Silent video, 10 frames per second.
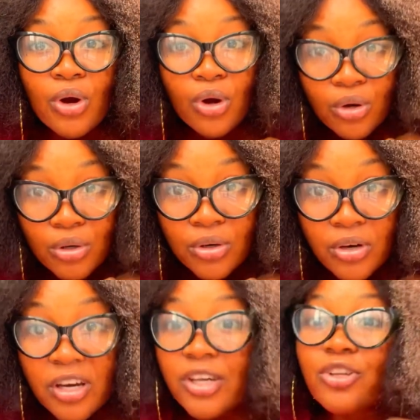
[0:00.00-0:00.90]

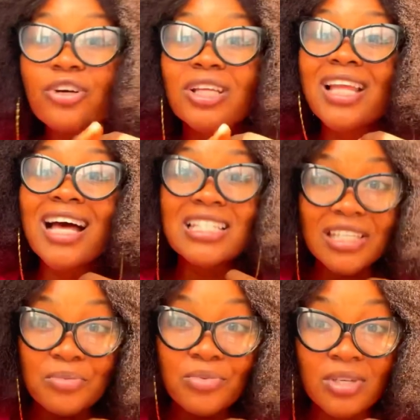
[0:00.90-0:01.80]
a doctor that has
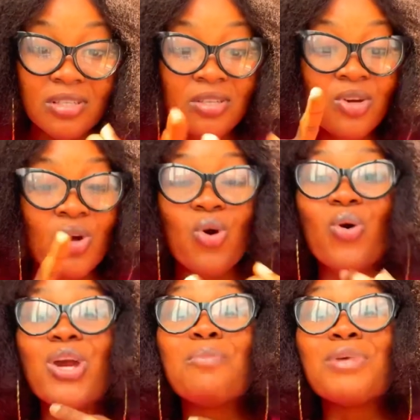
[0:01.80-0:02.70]
experience,
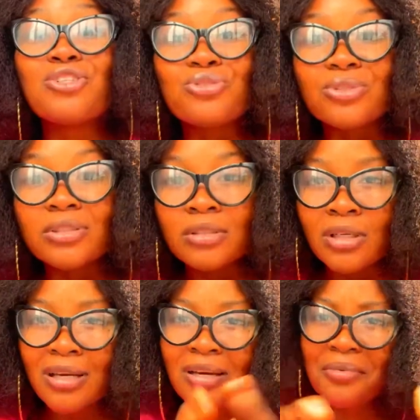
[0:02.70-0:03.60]
or a matron.
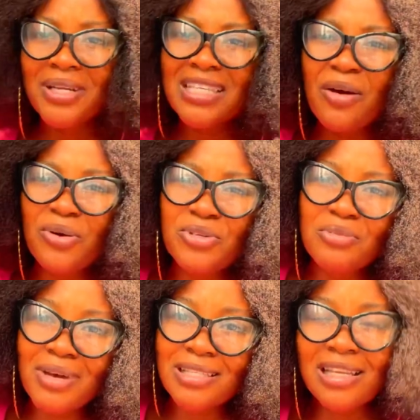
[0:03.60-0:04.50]
What time I will use
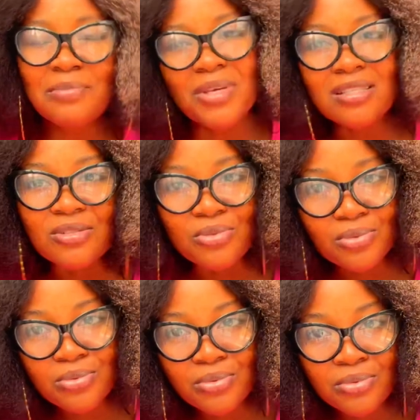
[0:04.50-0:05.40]
master's person do?
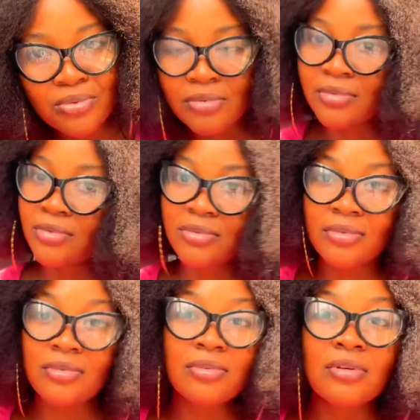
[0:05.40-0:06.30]

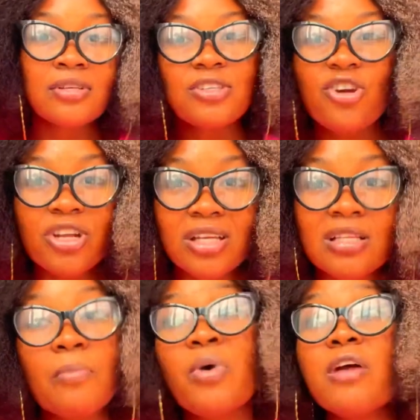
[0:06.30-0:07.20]
Do you
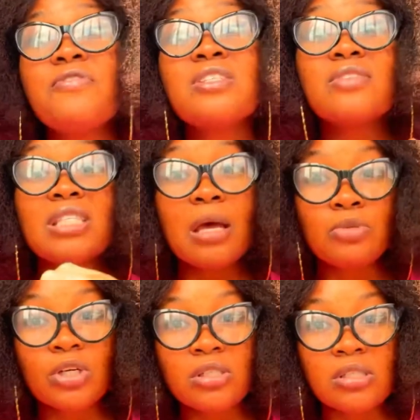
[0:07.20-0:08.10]
understand? But if it's
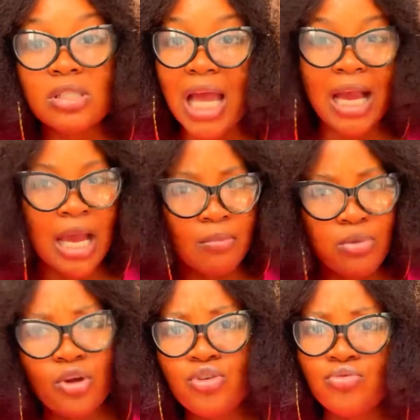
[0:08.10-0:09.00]
receptionist, I can
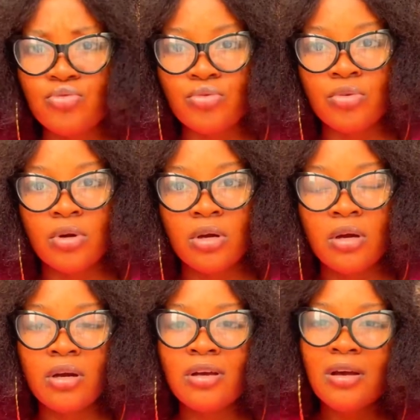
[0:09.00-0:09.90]
employ you,
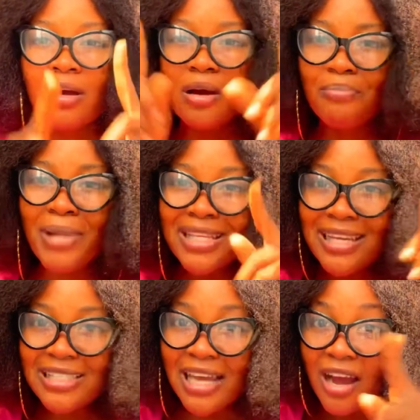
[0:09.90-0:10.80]

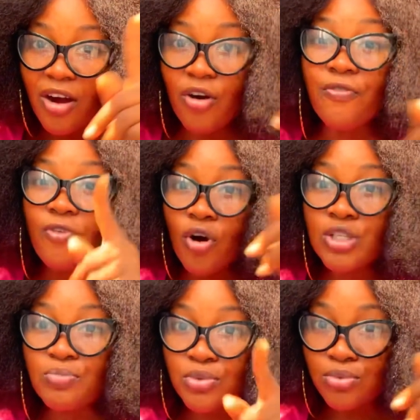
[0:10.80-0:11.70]
manager of
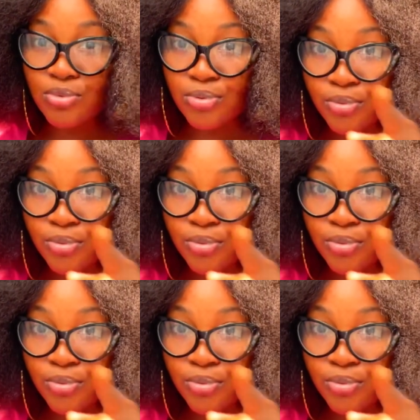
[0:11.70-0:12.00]
hospital.